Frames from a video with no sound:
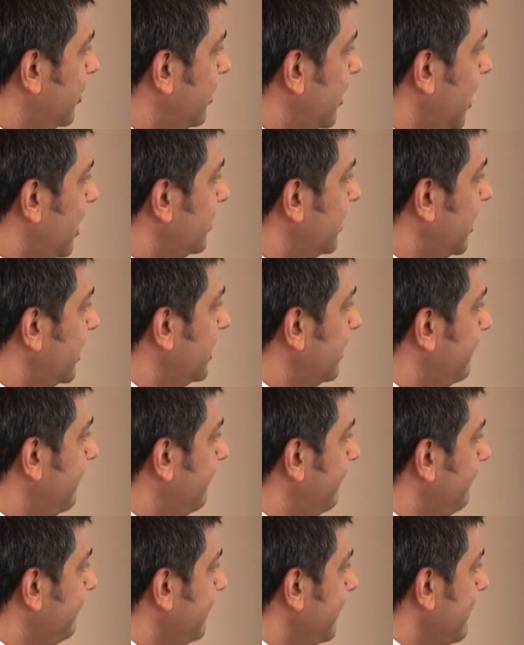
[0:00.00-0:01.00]
around it,
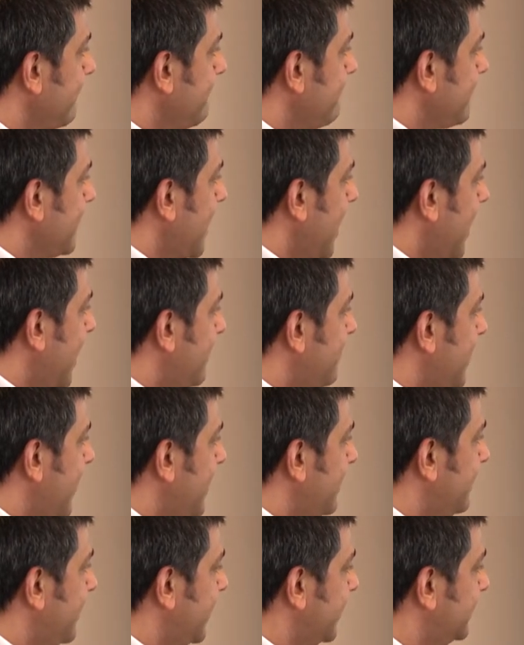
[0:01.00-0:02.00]
and
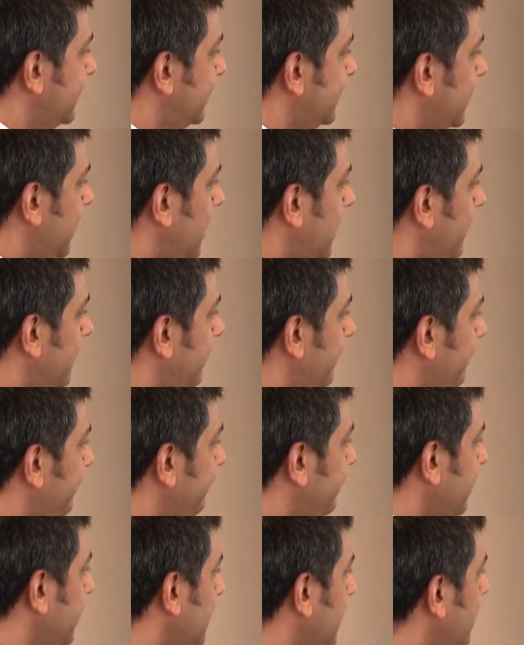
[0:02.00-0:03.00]
then this
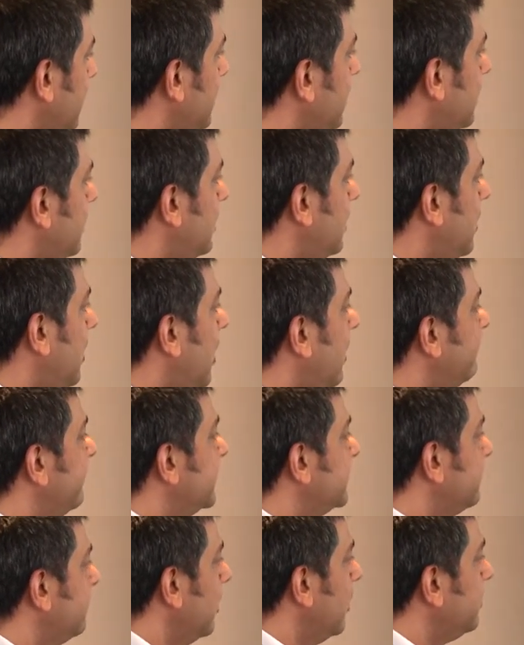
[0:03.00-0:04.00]

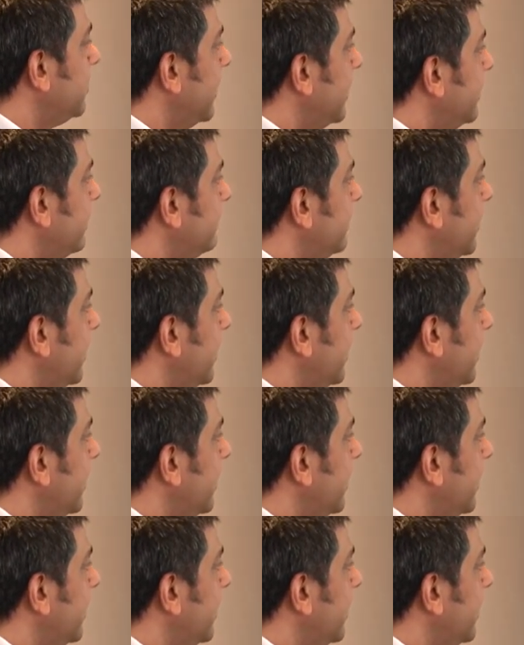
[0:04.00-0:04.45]
office floor plate over